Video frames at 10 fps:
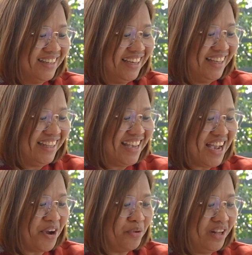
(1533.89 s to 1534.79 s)
I think I
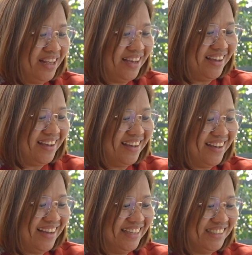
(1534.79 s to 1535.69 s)
will uh,
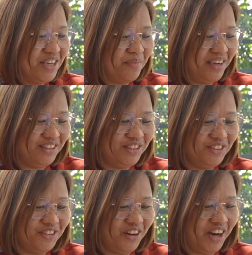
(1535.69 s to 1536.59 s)
ask Emad to
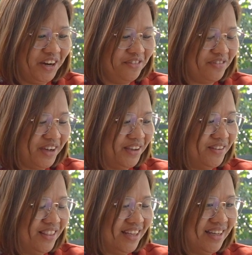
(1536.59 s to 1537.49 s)
clarify on
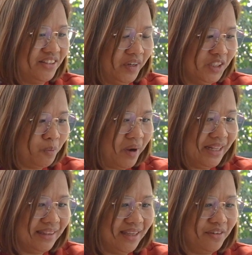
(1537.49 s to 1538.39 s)
the
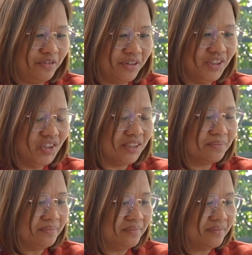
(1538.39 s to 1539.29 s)
transplanting first,
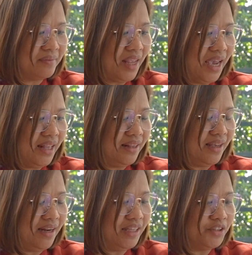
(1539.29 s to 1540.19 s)
and uh,
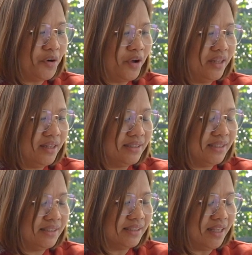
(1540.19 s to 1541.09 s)
later on the
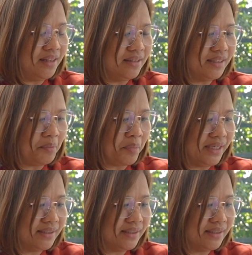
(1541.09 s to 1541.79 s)
diseases and insect pests.